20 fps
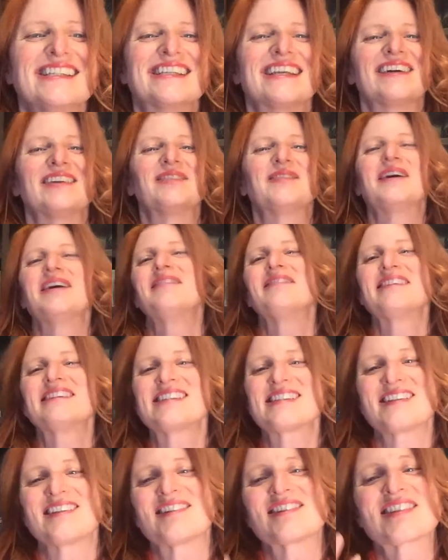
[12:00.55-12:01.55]
So what
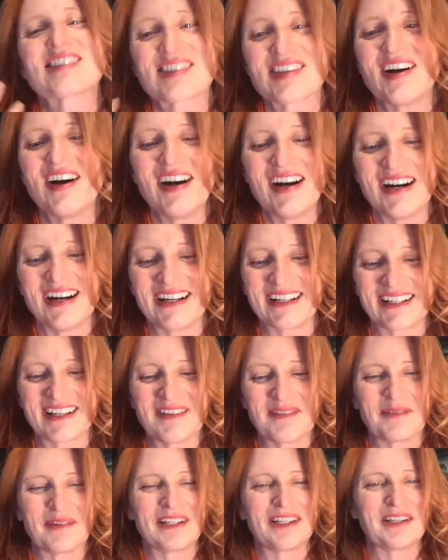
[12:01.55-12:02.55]
was your
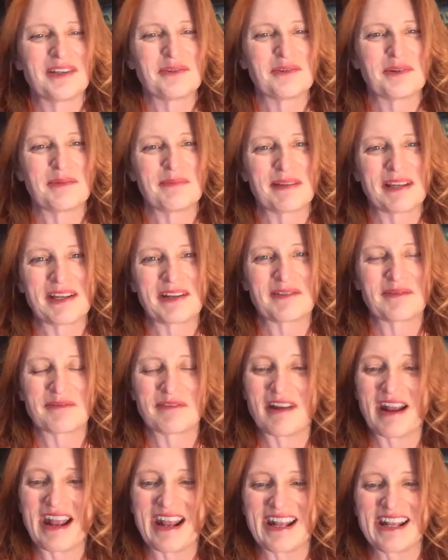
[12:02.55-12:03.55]
song when you were being
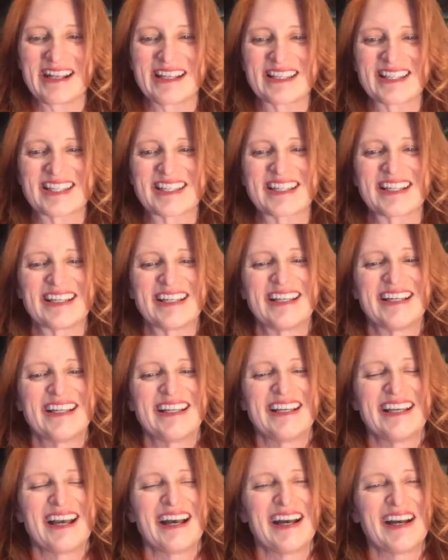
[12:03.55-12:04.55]
raised?
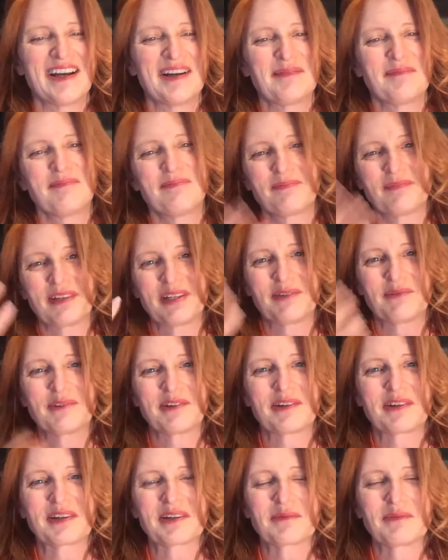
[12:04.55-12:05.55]
When you
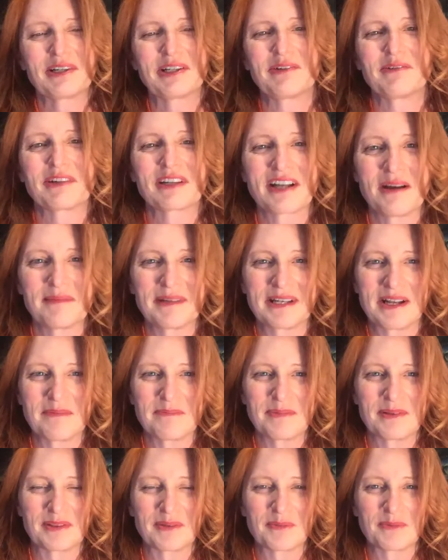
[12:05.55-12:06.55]
were coming
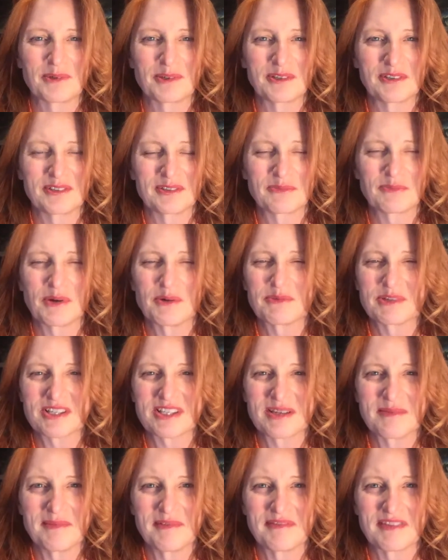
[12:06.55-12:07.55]
up in the world, what were
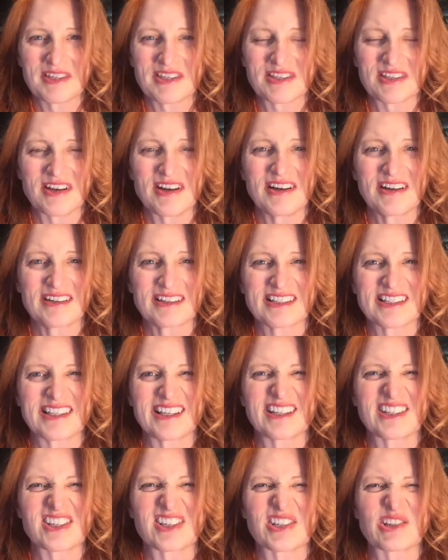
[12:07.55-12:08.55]
some of the songs
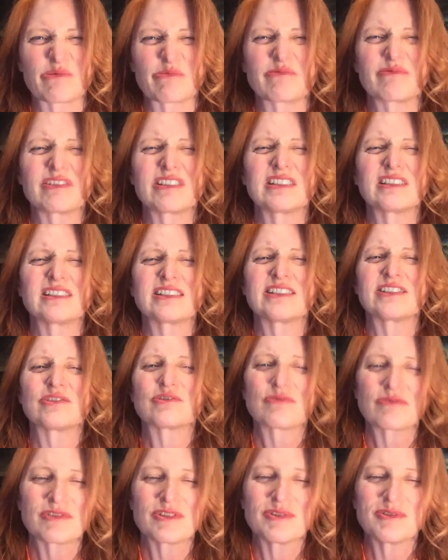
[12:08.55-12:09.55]
that just really
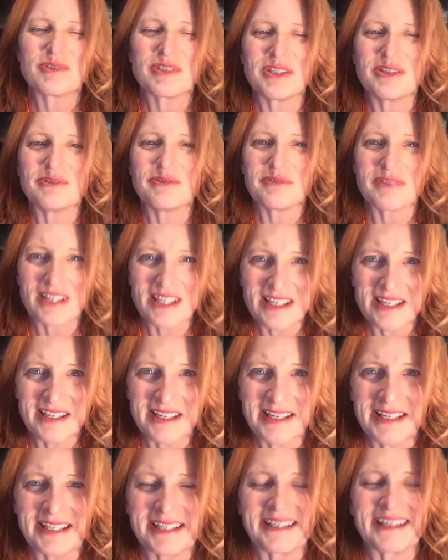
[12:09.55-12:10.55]
drew you
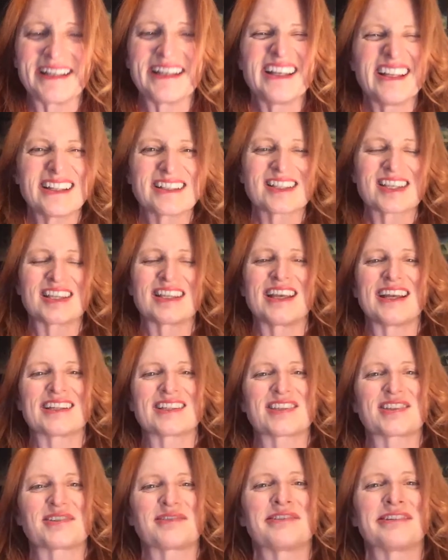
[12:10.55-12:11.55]
into
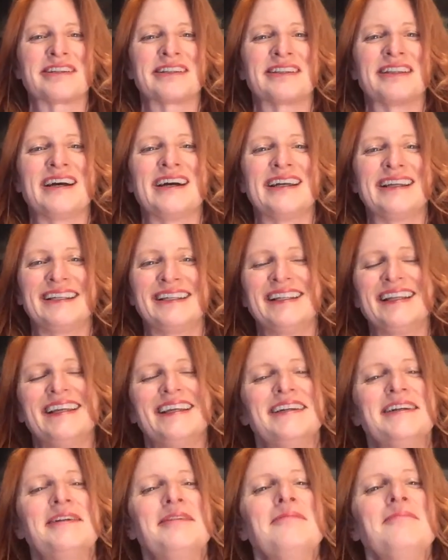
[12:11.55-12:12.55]
that storyline?
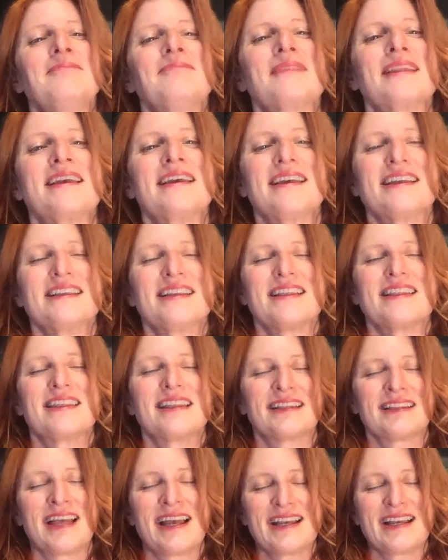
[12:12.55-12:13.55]
The
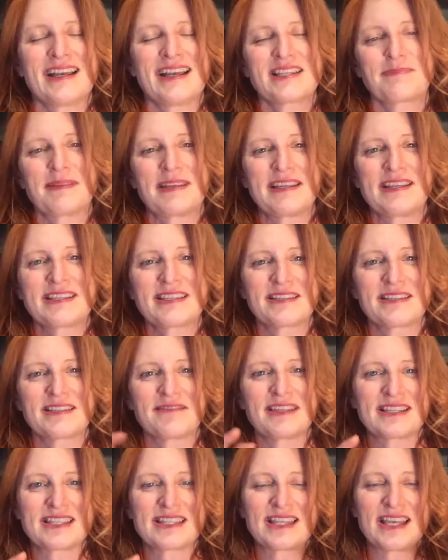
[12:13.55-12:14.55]
last piece of
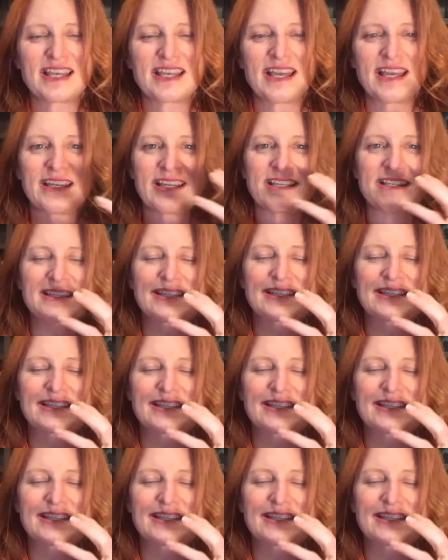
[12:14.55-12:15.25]
this then is,